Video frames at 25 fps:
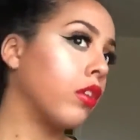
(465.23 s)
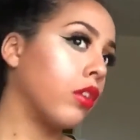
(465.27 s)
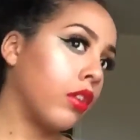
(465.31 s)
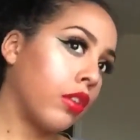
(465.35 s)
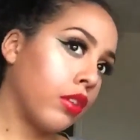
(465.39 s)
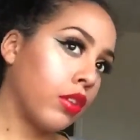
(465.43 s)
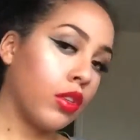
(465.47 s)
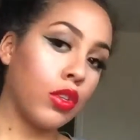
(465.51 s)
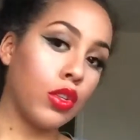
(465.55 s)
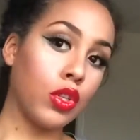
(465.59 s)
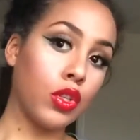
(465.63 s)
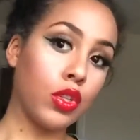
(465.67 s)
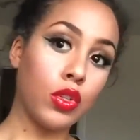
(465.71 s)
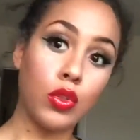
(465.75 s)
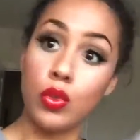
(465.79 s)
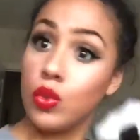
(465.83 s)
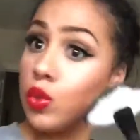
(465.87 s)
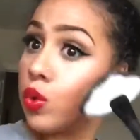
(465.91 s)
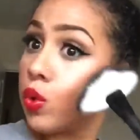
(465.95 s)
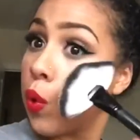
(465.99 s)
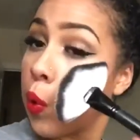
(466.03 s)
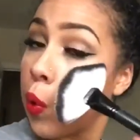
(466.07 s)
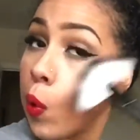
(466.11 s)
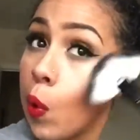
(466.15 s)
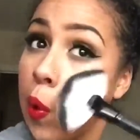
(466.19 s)
Both of those
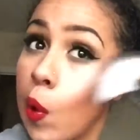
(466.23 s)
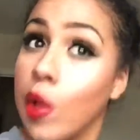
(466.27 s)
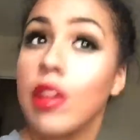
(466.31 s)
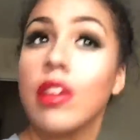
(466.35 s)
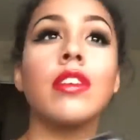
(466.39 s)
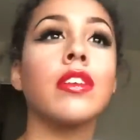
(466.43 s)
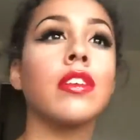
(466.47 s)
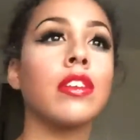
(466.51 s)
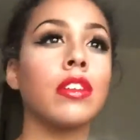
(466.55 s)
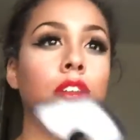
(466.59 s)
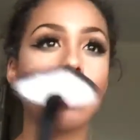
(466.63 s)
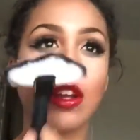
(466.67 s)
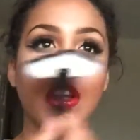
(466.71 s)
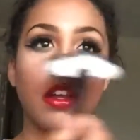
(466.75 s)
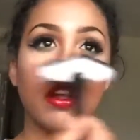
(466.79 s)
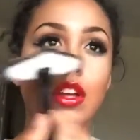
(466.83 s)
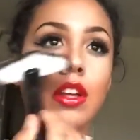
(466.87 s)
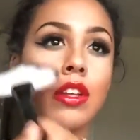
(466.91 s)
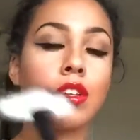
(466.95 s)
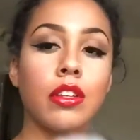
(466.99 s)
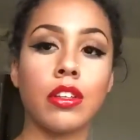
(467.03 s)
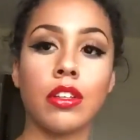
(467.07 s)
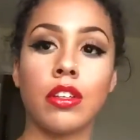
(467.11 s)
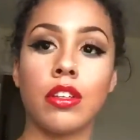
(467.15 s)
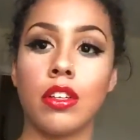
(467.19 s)
are
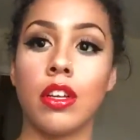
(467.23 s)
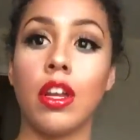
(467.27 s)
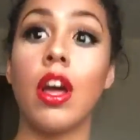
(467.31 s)
awesome.